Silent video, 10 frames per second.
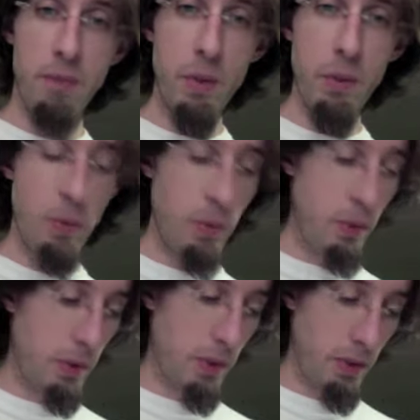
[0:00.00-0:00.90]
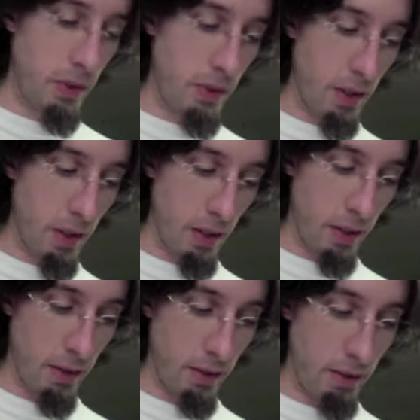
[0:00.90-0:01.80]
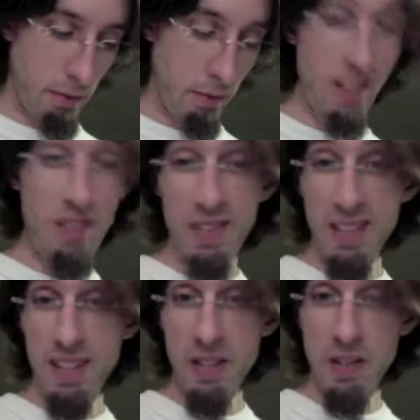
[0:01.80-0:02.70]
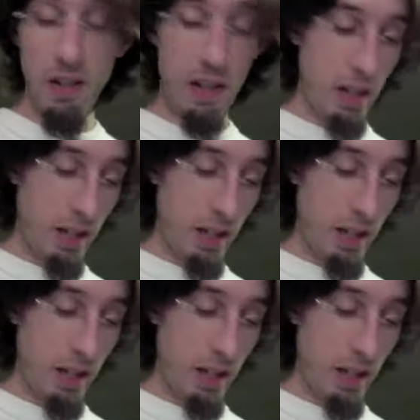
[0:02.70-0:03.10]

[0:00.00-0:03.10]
used on TV, at least.